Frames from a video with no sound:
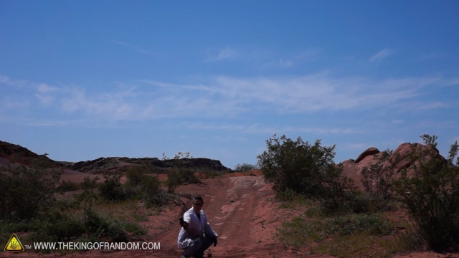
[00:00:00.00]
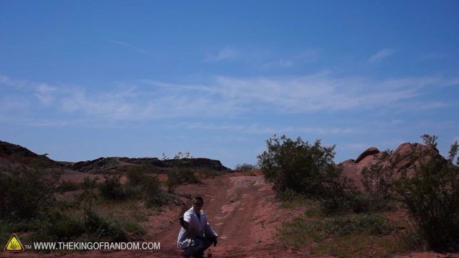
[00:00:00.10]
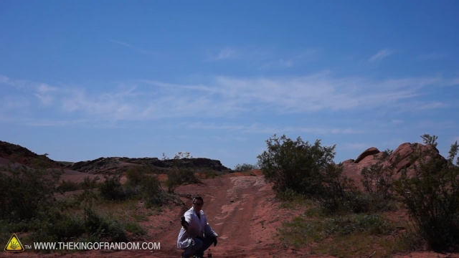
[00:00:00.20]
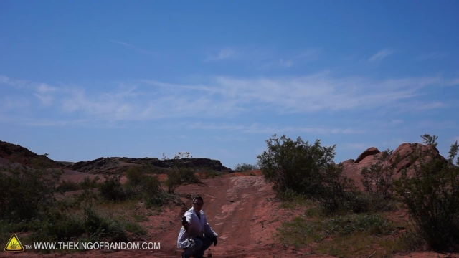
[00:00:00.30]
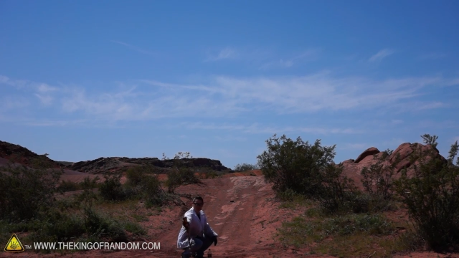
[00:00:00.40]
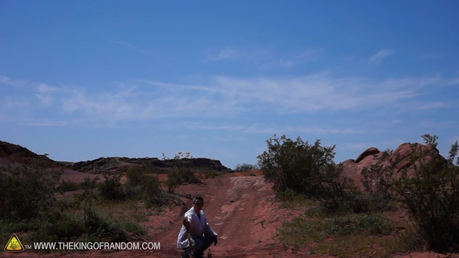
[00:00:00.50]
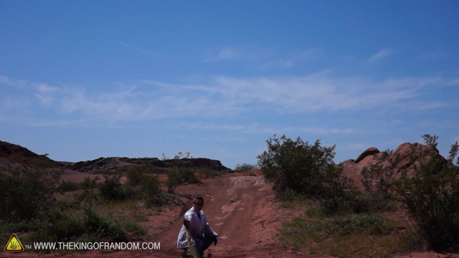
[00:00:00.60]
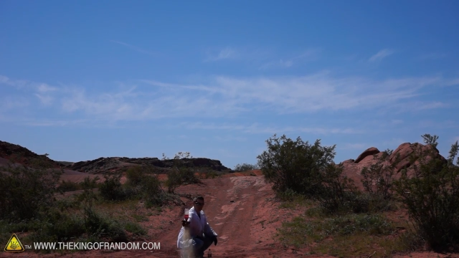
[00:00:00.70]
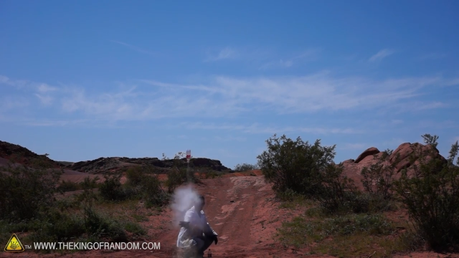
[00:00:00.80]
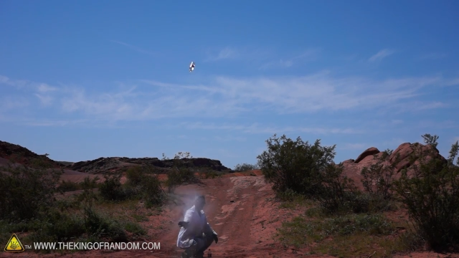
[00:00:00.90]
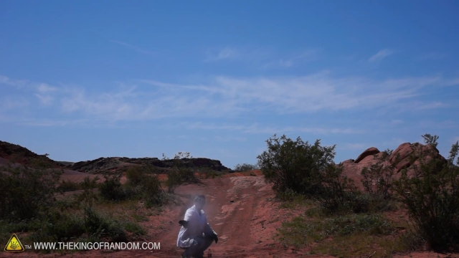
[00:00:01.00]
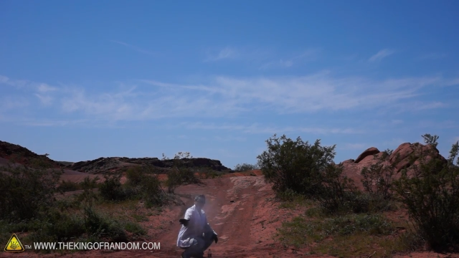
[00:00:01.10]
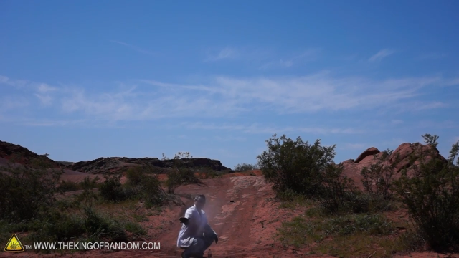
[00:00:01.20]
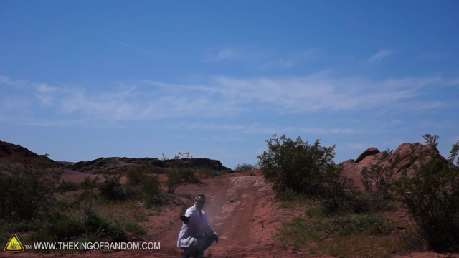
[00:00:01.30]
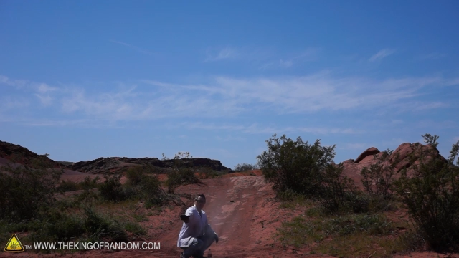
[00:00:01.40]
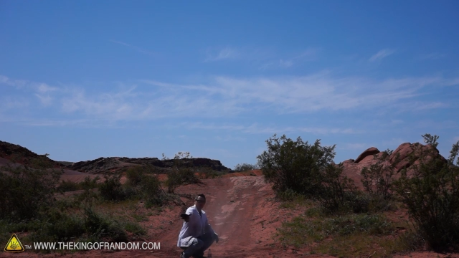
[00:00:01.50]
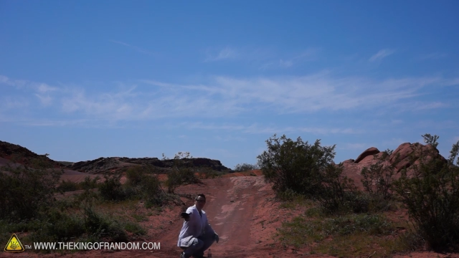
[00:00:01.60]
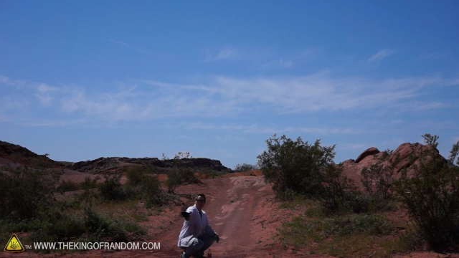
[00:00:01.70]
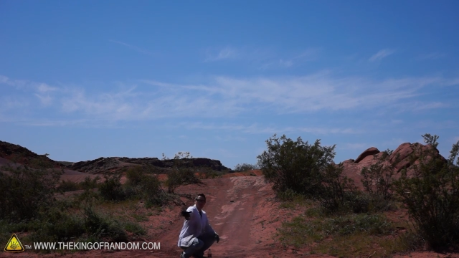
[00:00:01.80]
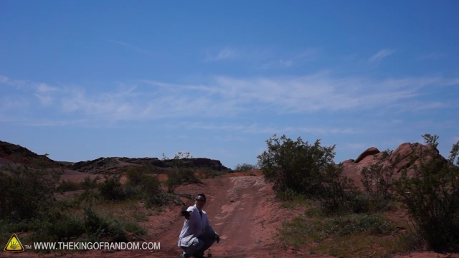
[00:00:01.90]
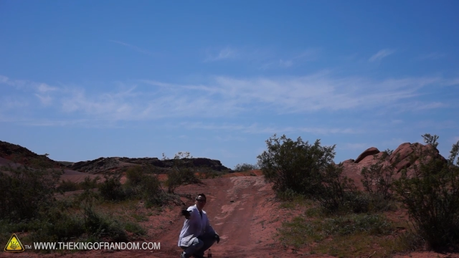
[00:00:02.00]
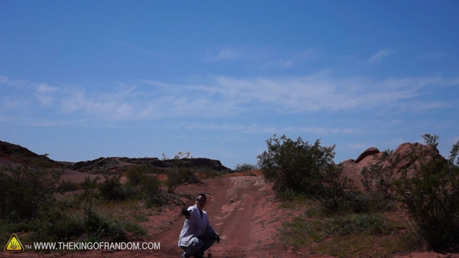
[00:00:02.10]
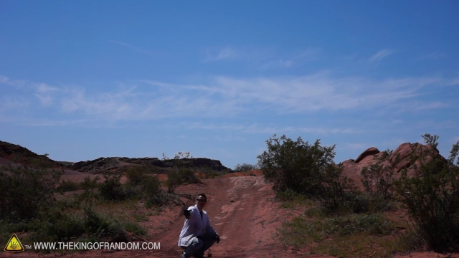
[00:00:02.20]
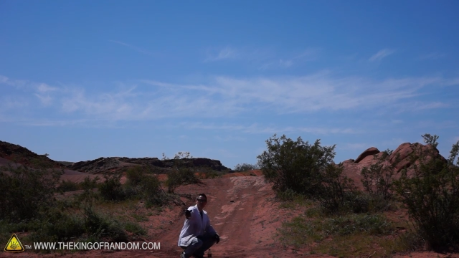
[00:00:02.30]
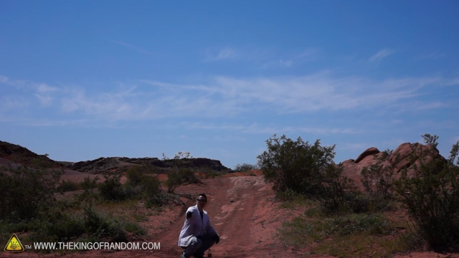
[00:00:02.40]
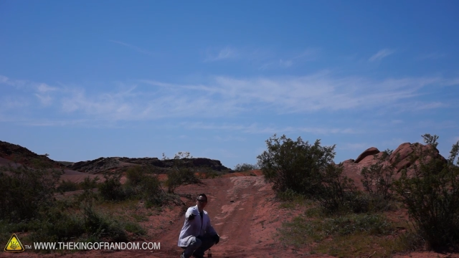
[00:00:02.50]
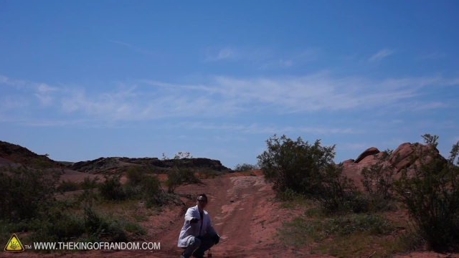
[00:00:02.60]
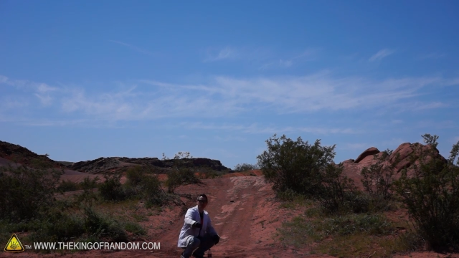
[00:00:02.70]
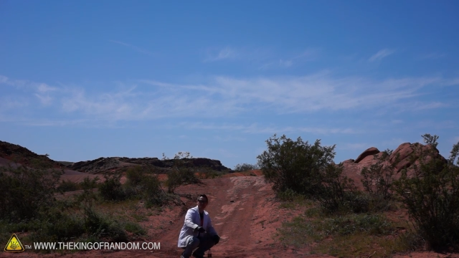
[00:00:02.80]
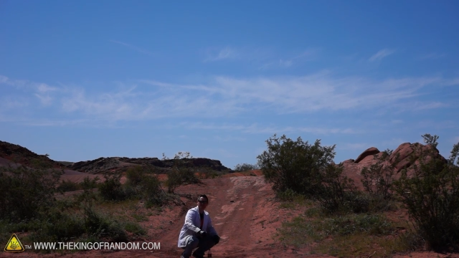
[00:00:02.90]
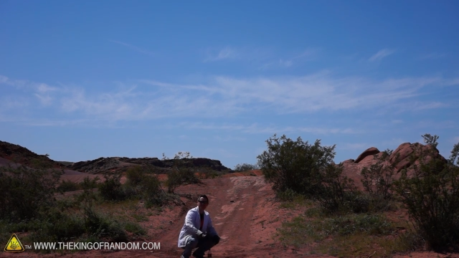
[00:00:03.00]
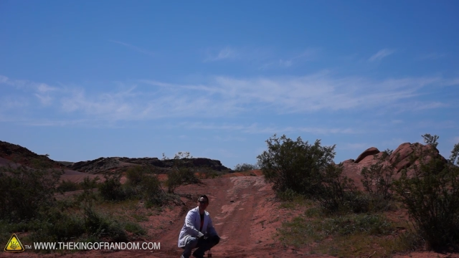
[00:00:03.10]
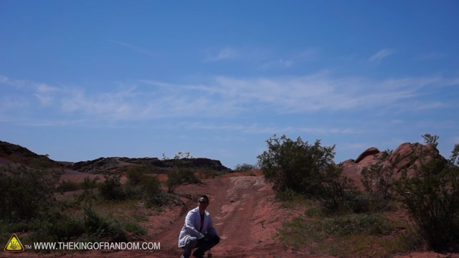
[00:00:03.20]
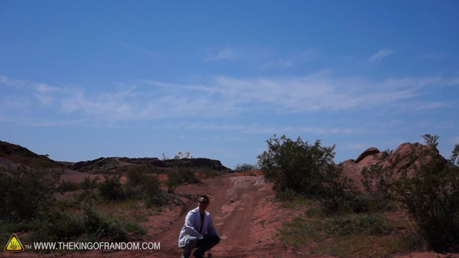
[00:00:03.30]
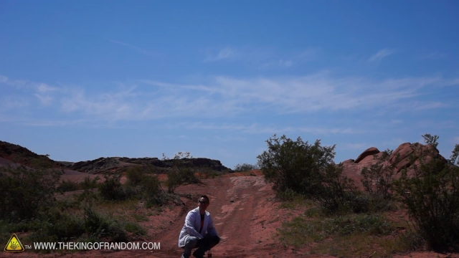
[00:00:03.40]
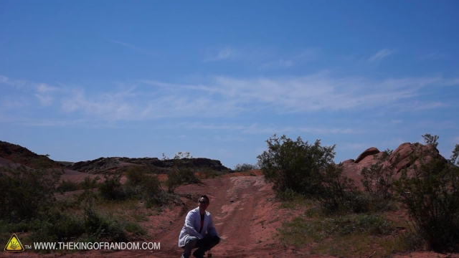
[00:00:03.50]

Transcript: No face is visible, so there are no lips to read.